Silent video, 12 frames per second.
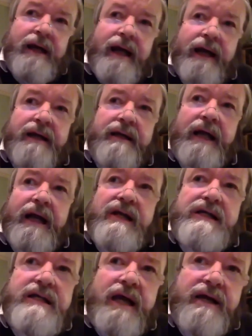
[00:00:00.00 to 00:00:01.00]
And
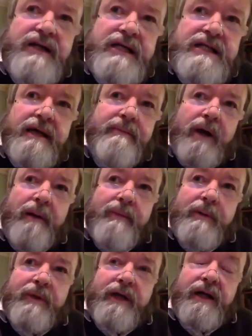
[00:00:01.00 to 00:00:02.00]
as I say,
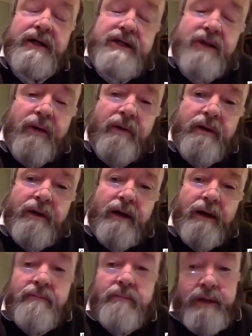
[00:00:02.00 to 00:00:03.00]
Barbara McClintock,
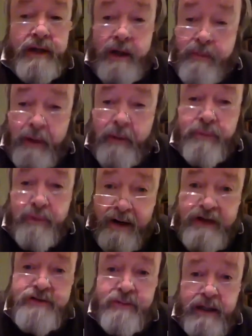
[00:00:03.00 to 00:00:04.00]
Nobel
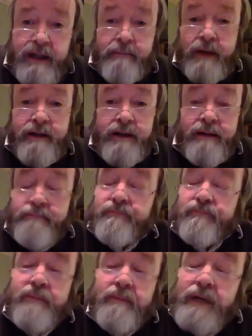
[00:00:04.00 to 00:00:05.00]
Prize-winning
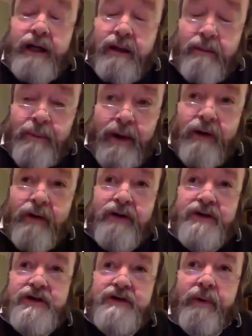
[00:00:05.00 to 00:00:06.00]
molecular
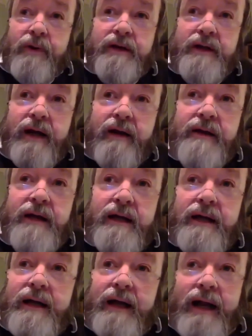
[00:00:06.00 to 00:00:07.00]
biologist, pointed out,
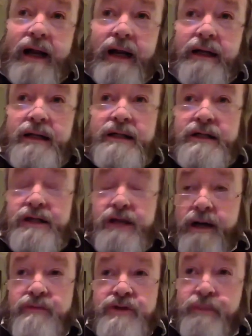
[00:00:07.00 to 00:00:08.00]
and
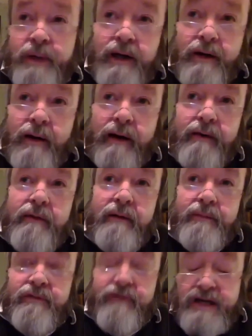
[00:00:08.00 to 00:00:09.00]
James Shapiro, a
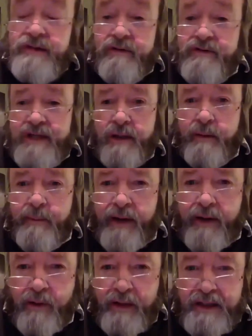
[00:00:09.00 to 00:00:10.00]
professor of cell
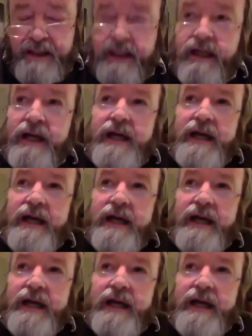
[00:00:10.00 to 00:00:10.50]
biology,